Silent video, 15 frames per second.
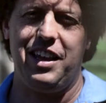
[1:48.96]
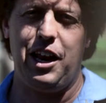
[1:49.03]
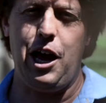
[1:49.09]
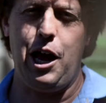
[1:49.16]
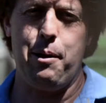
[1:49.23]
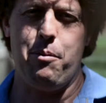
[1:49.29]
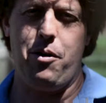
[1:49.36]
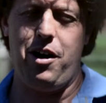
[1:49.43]

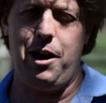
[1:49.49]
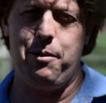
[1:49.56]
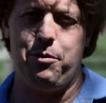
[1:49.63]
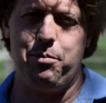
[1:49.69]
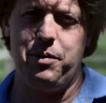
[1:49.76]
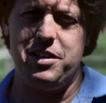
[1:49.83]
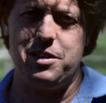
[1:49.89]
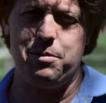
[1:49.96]
G'day, my name's
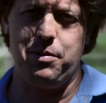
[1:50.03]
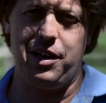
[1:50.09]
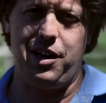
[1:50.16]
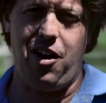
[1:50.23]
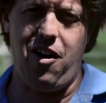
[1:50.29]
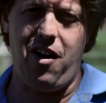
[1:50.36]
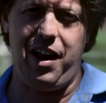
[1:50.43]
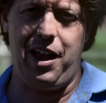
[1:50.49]
Mr.
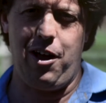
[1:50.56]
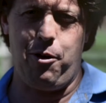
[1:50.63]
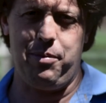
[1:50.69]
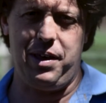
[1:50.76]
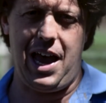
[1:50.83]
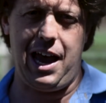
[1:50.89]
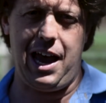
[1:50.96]
Mackay. I'm the